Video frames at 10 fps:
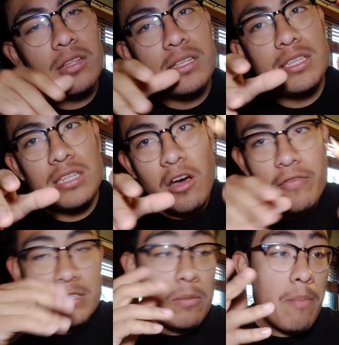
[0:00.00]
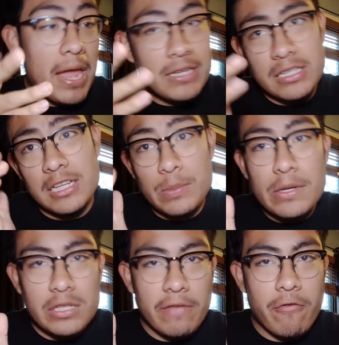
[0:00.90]
itself is amazing,
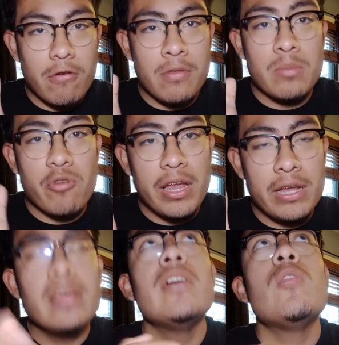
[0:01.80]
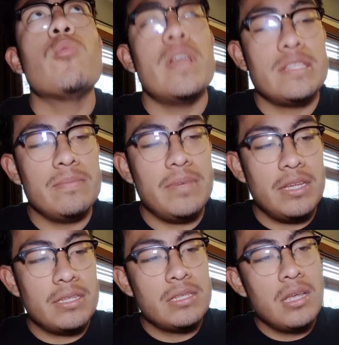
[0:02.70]
especially for the Brain. Rest in
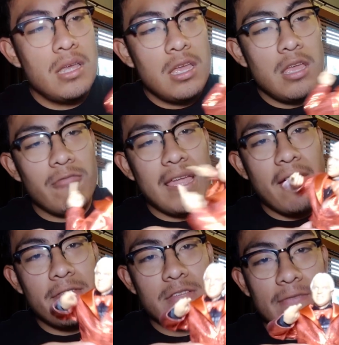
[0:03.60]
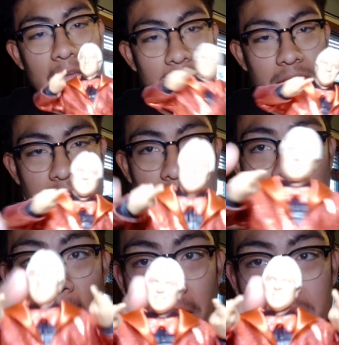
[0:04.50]
peace. We have his famous
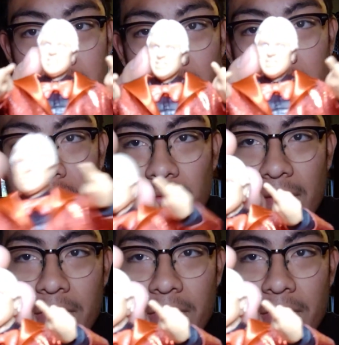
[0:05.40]
hairstyle. We have the